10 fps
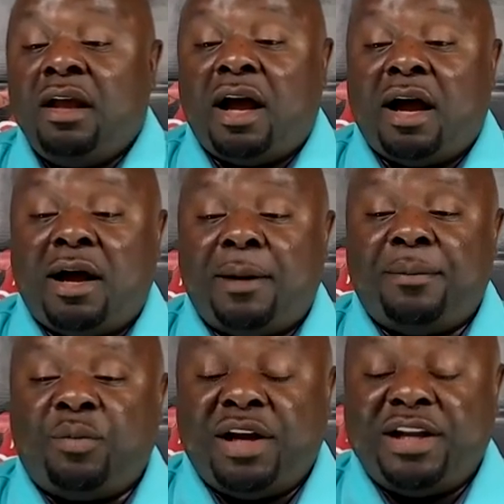
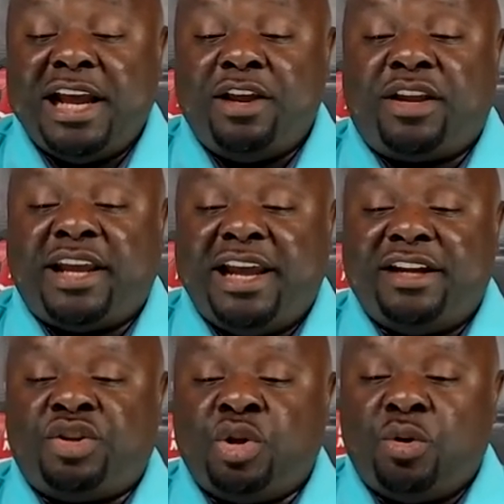Um, well, yeah, you
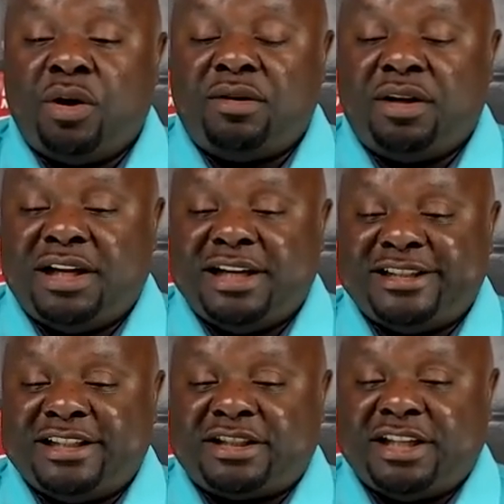can do it. Uh,
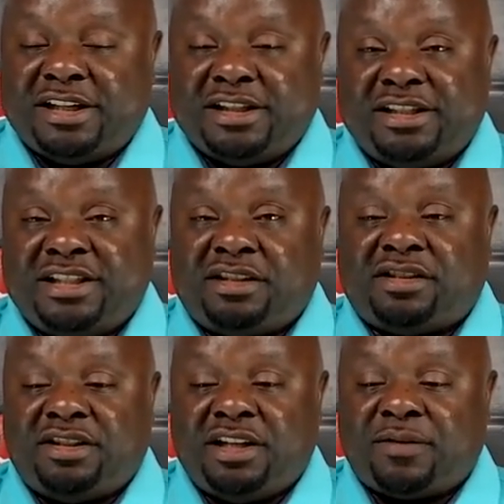it's just it's just
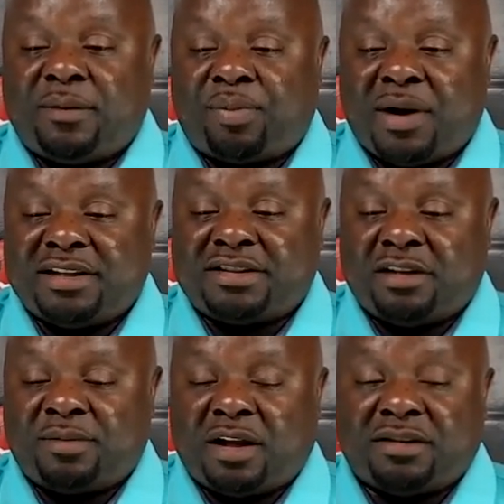a different
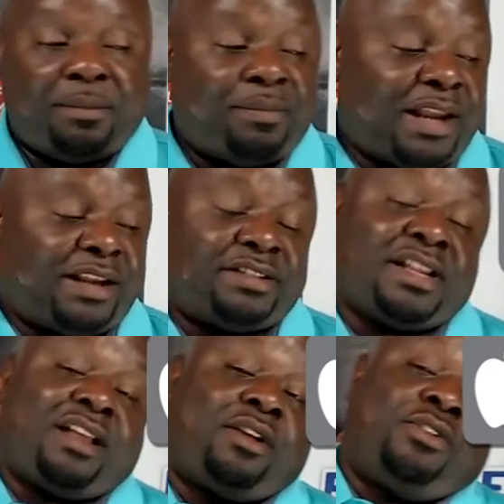process because a bank is not